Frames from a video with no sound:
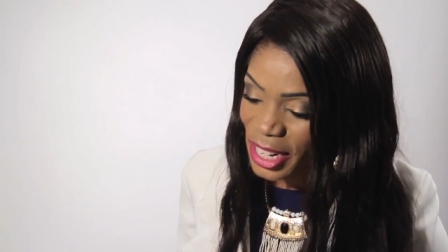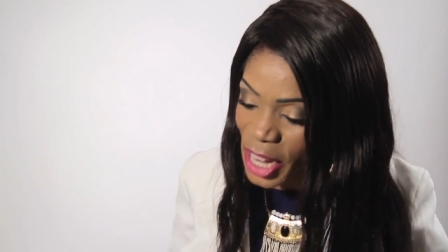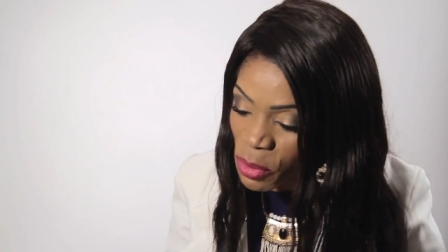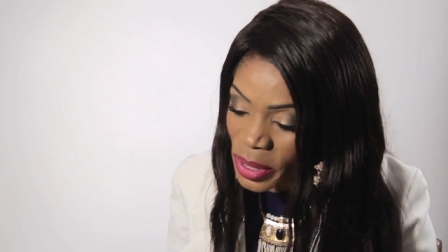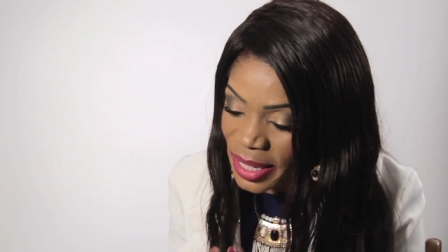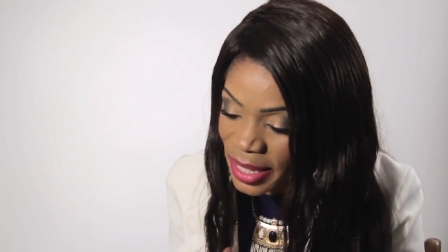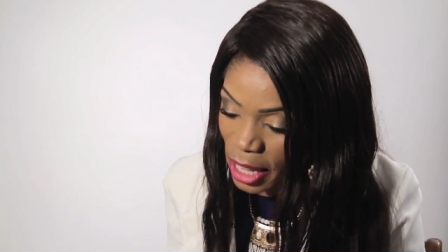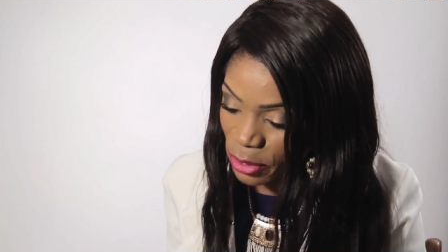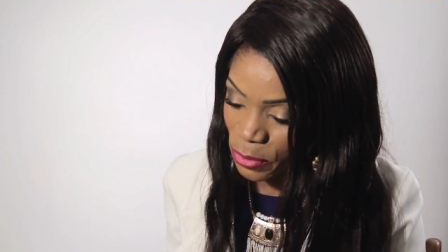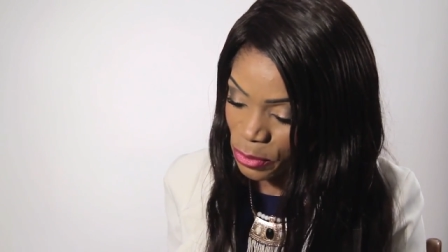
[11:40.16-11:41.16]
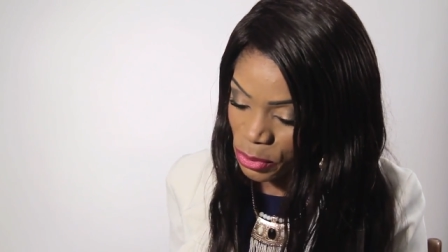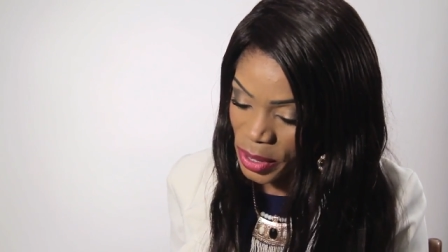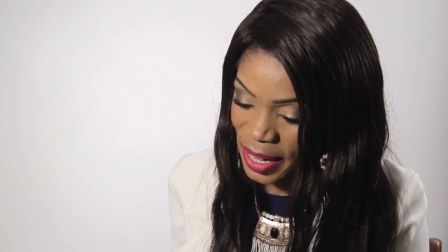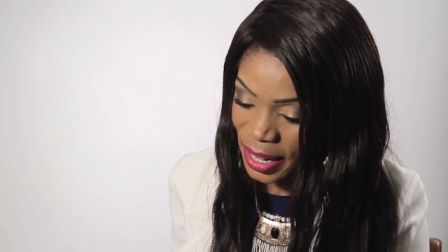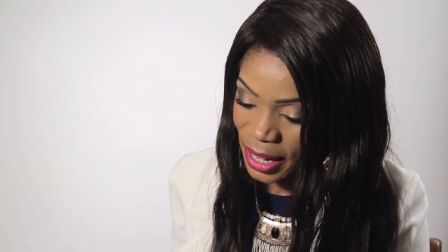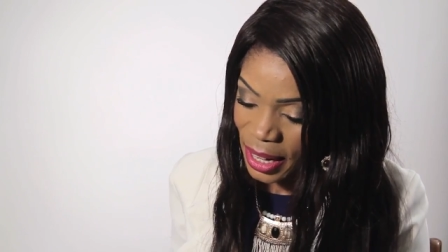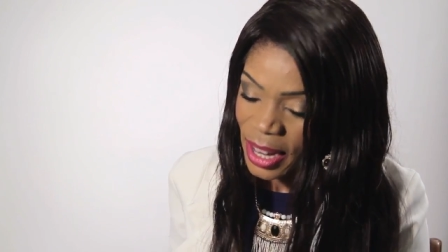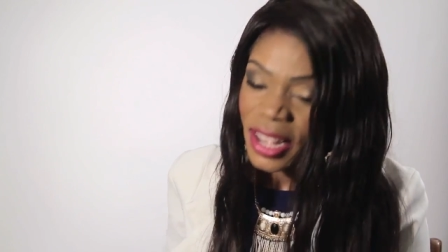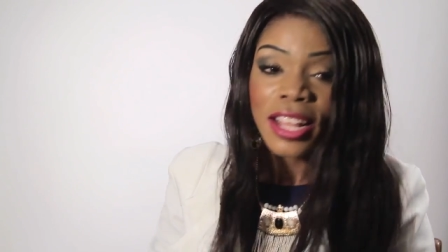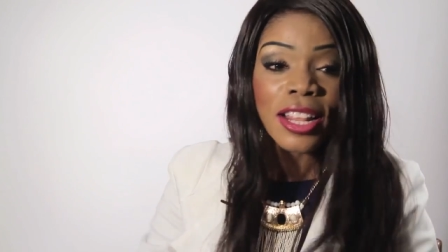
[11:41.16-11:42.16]
They were set free.
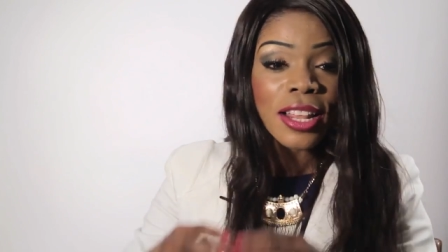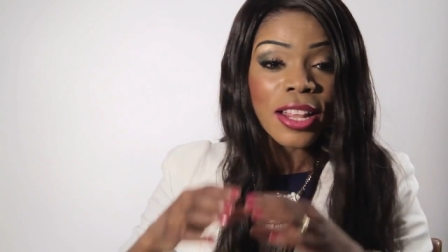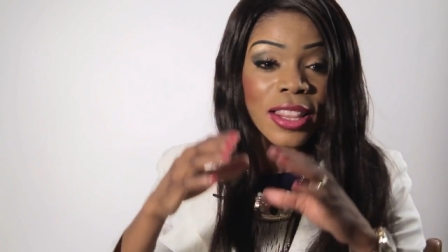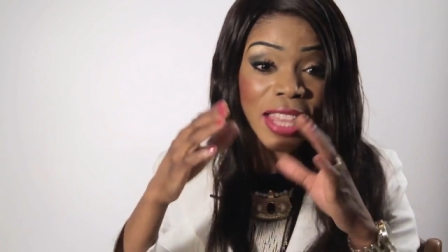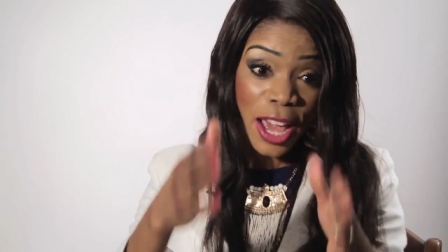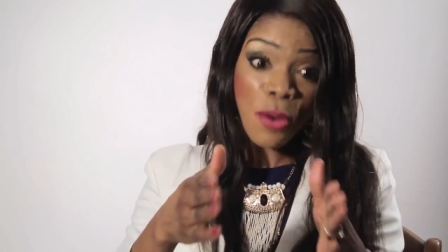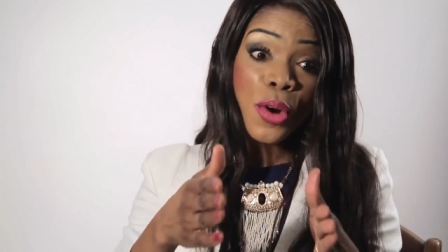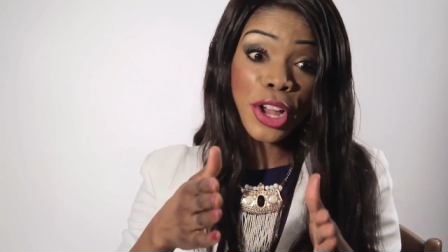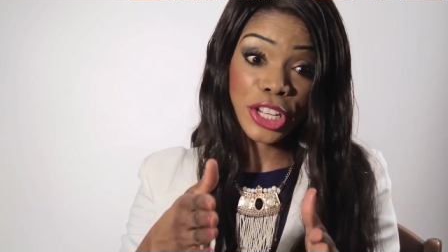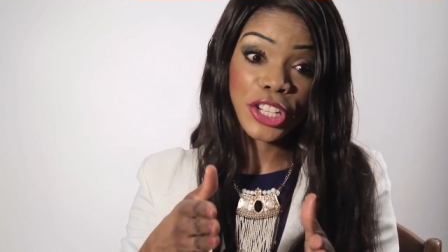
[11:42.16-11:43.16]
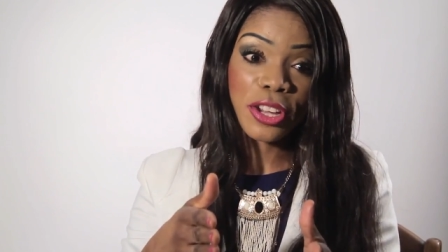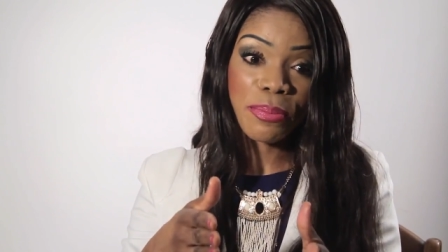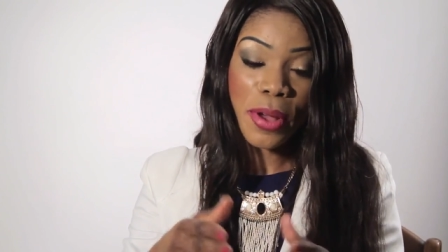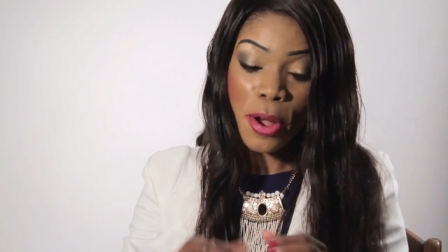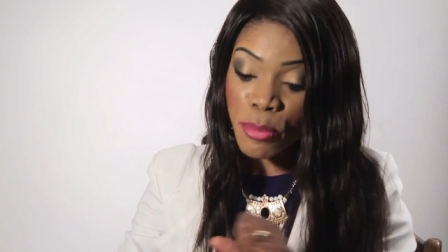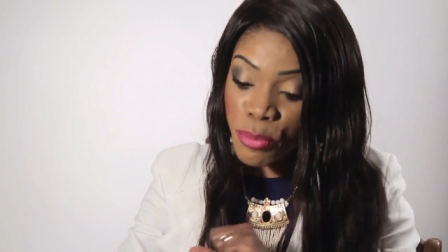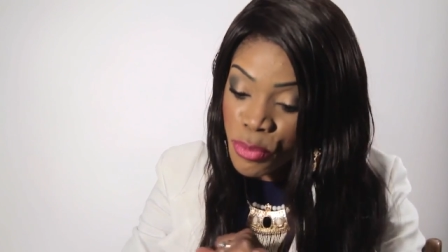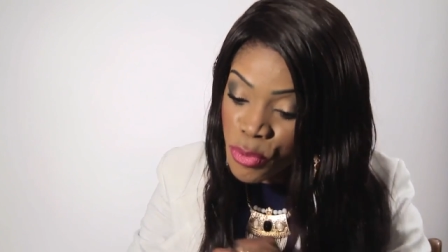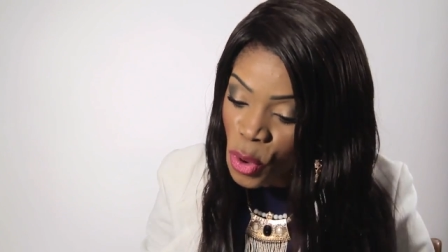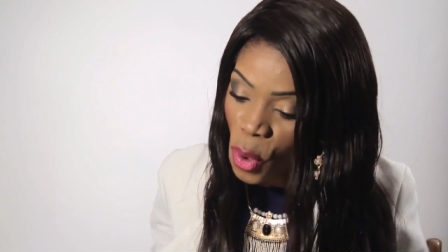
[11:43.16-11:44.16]
Their worship
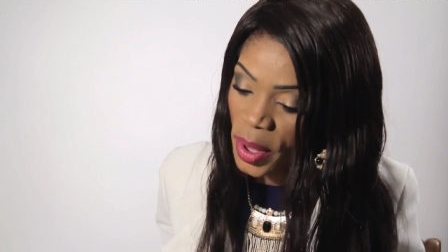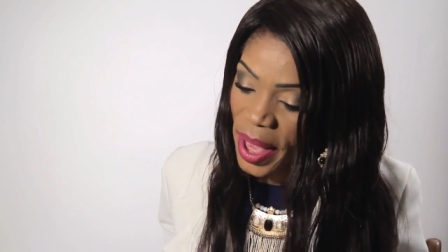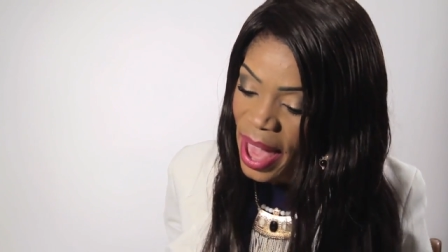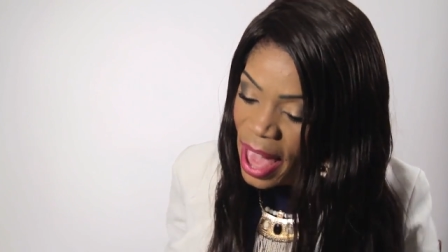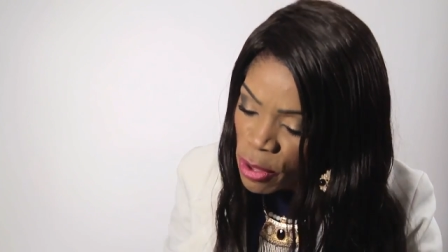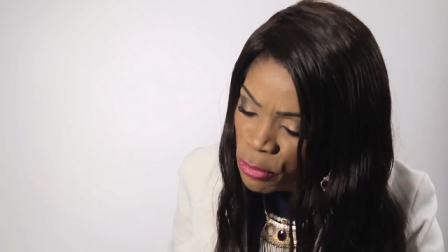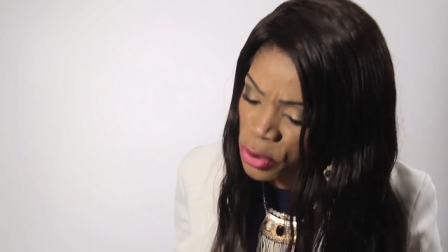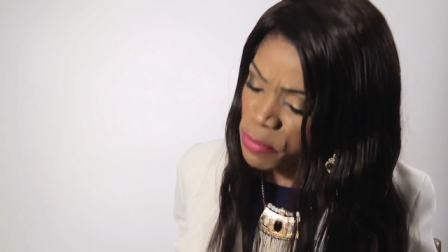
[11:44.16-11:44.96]
broke every